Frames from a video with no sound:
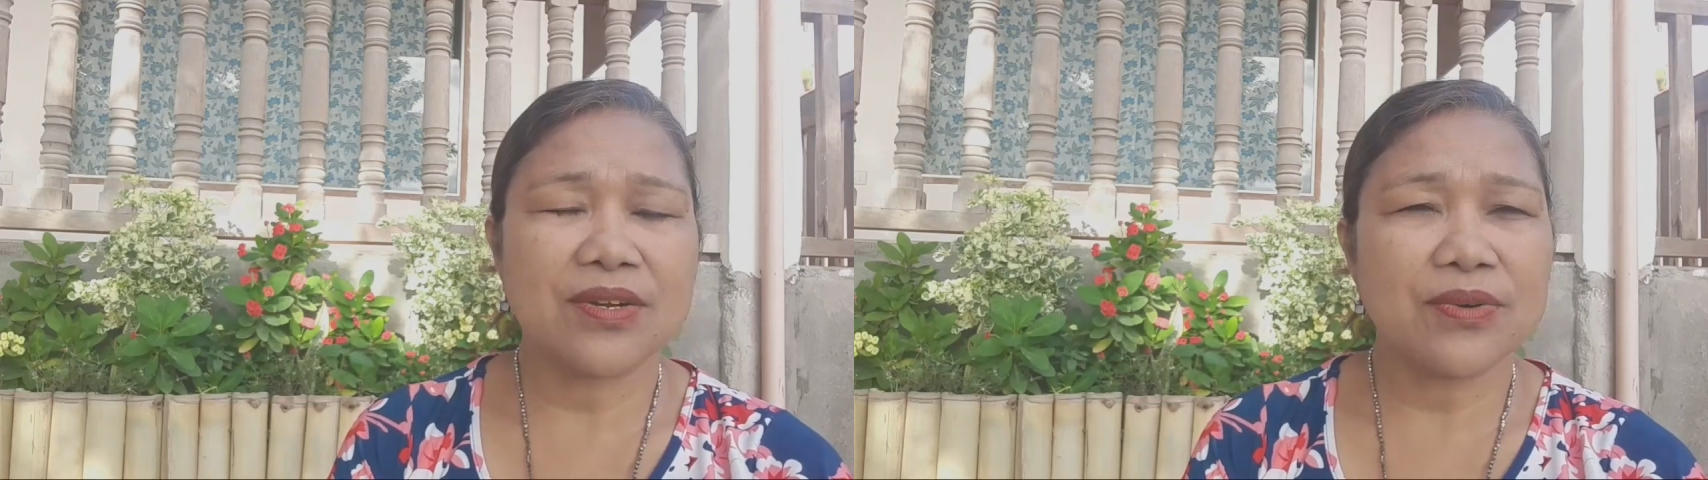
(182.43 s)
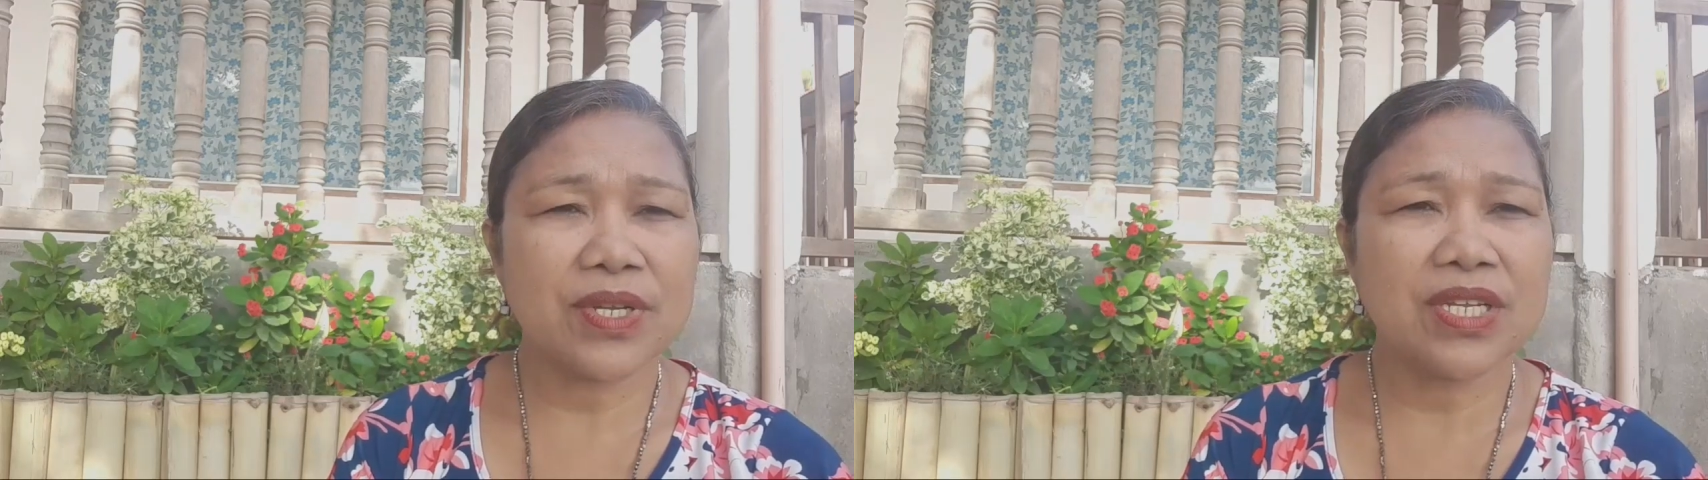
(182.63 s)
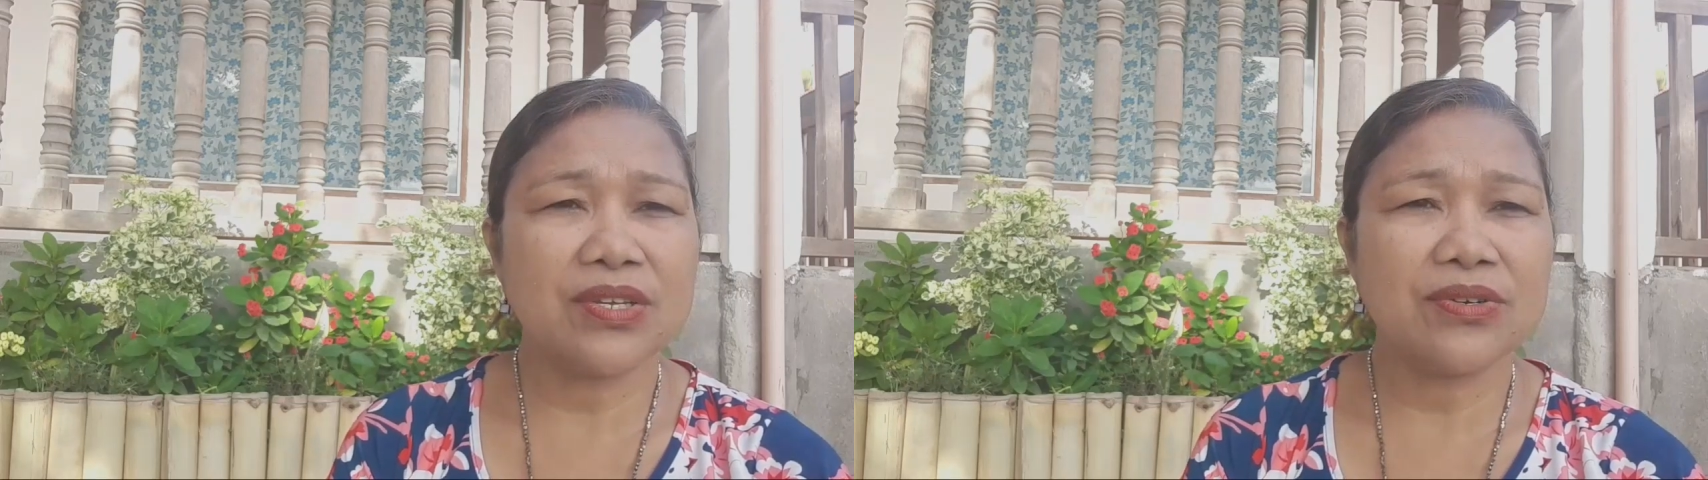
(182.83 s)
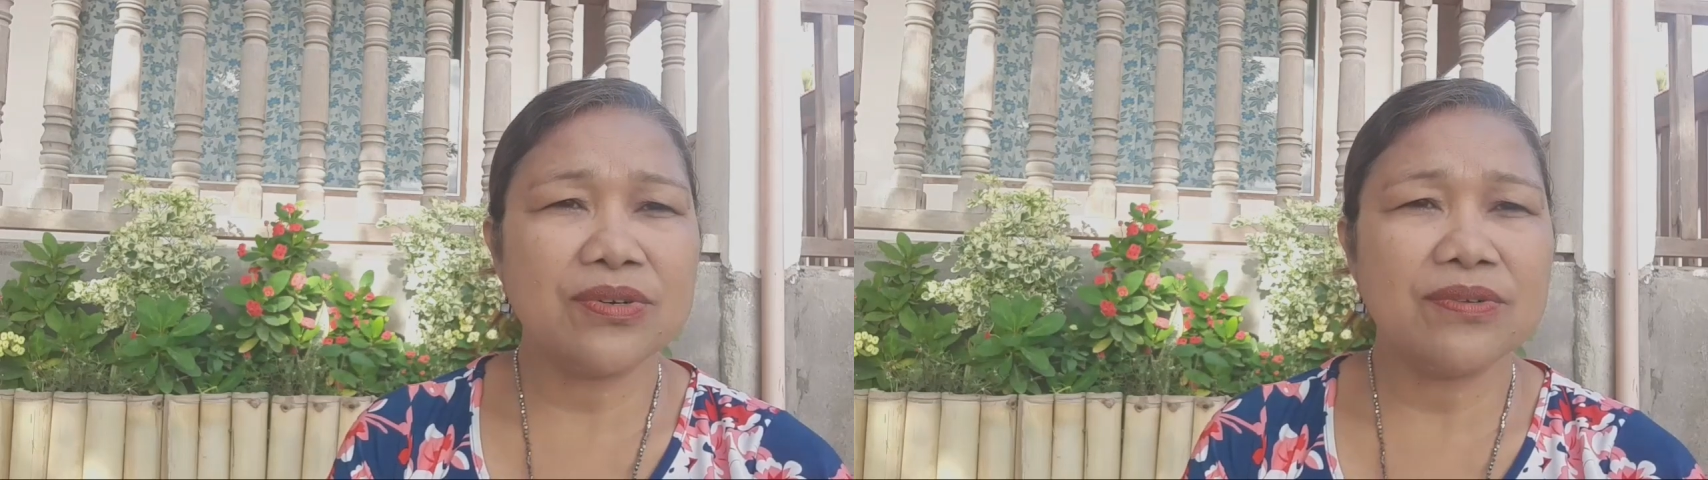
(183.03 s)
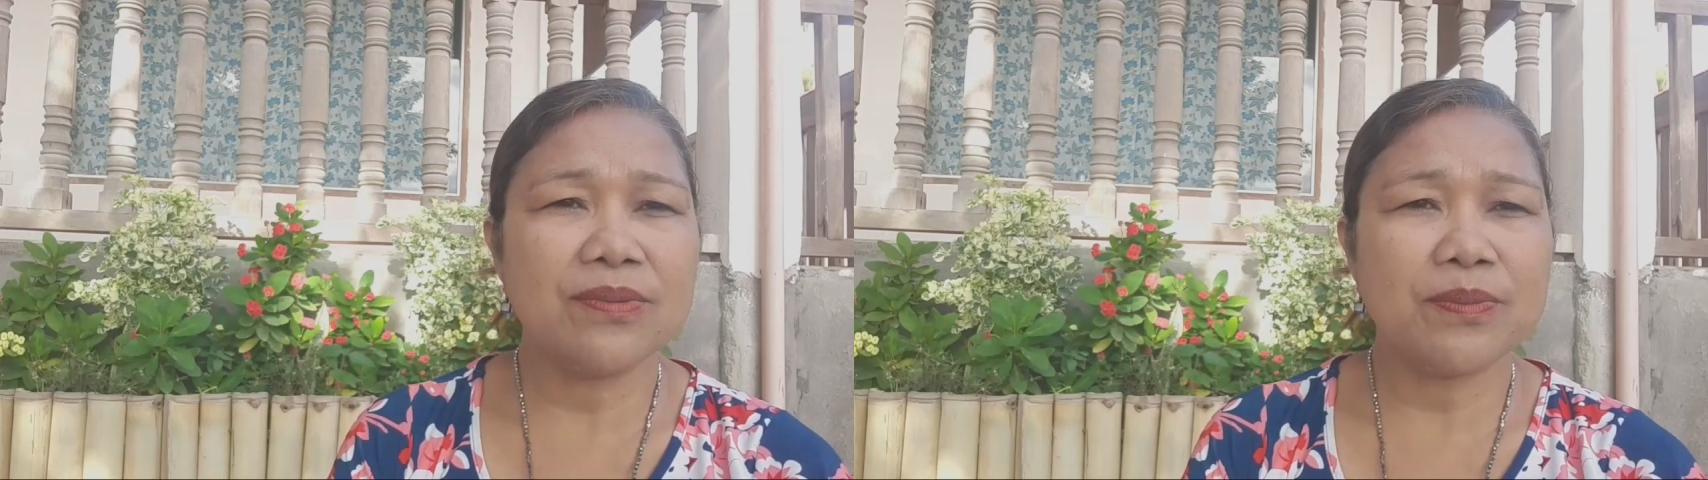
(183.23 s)

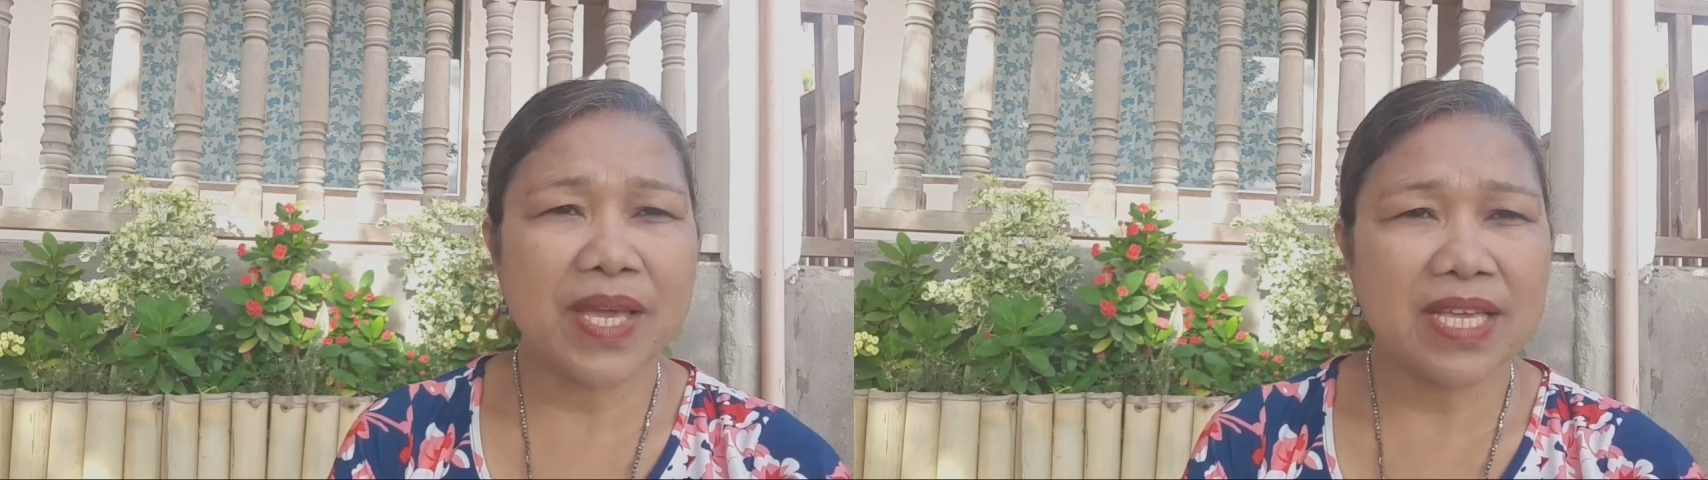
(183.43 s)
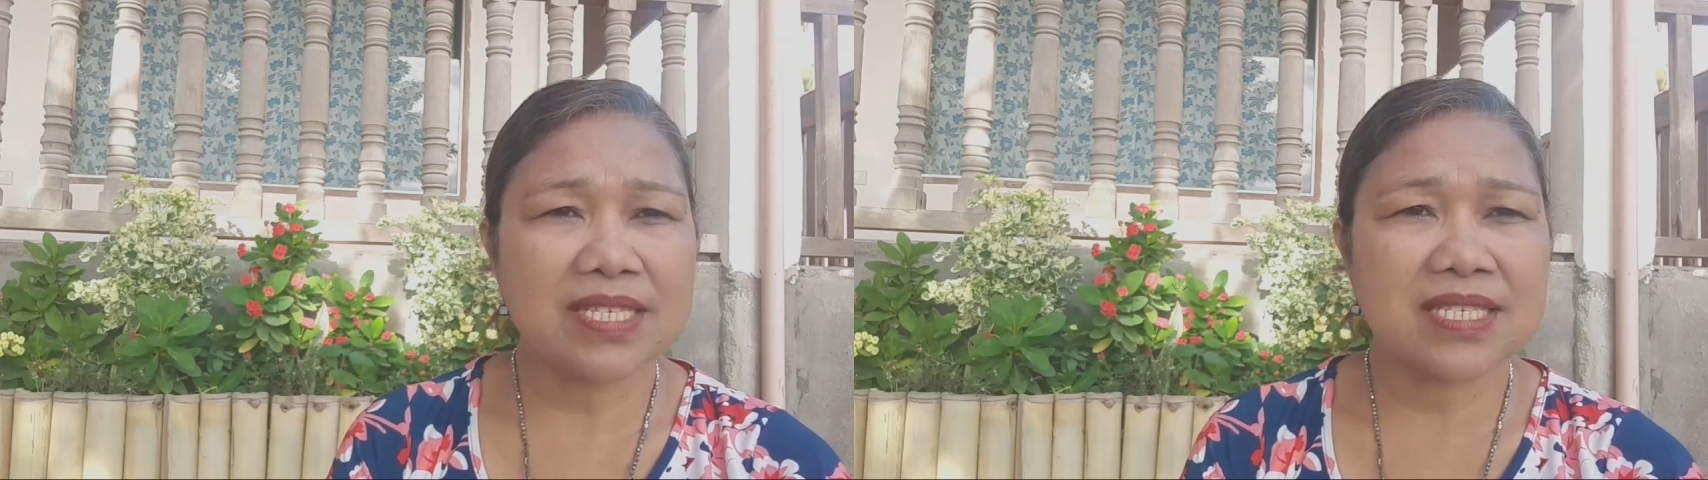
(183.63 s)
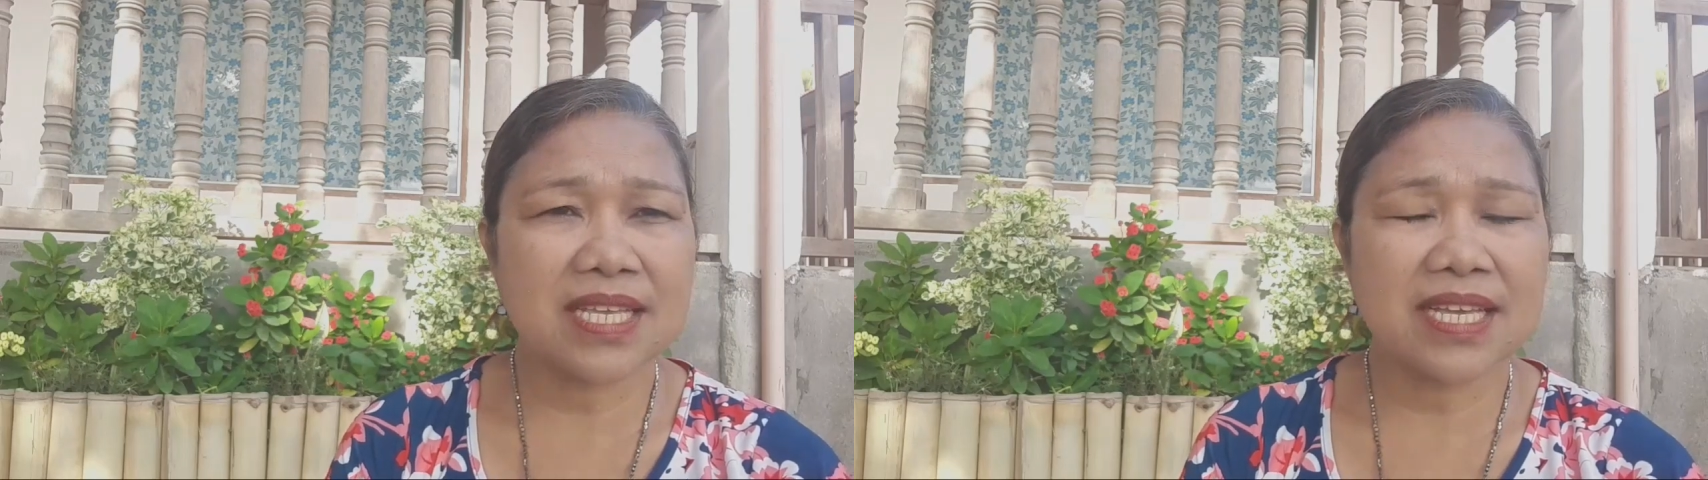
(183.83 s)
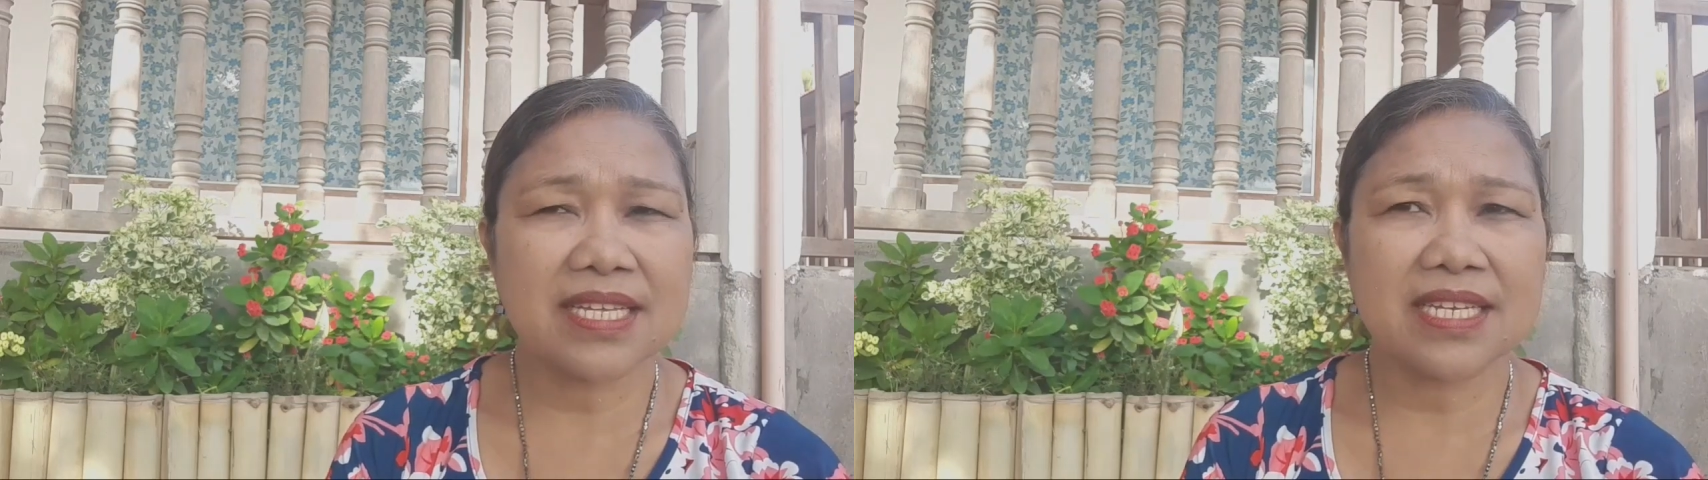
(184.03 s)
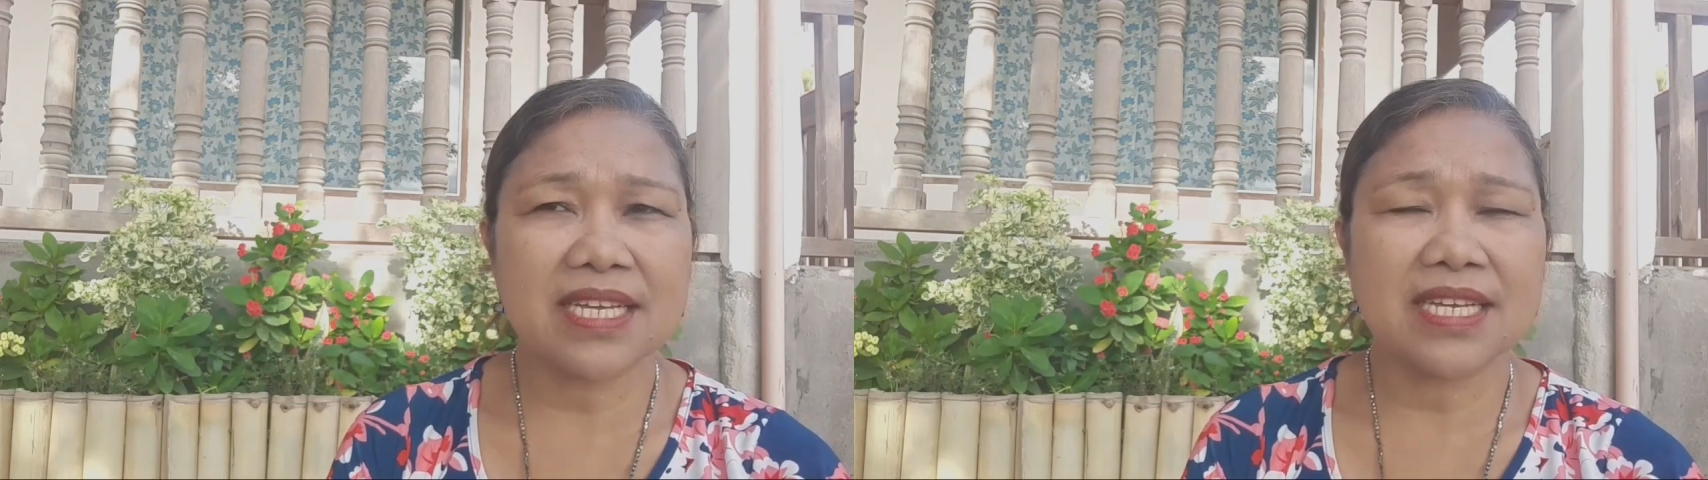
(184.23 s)
radio-based
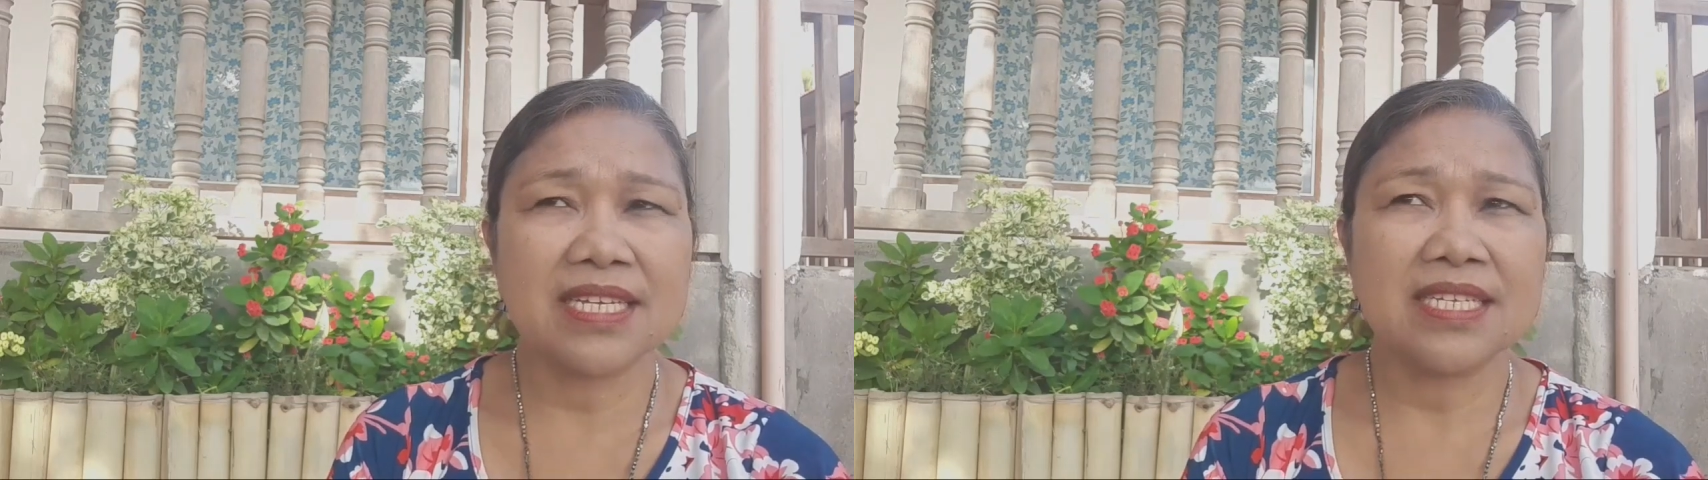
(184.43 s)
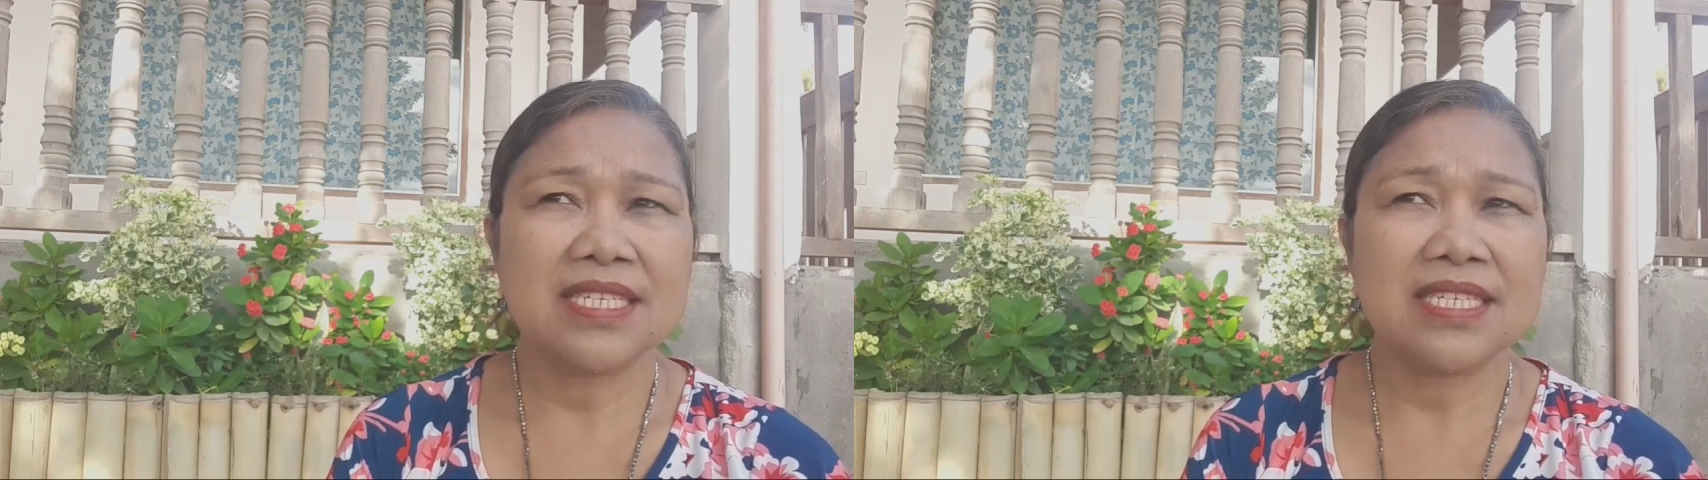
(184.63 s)
and the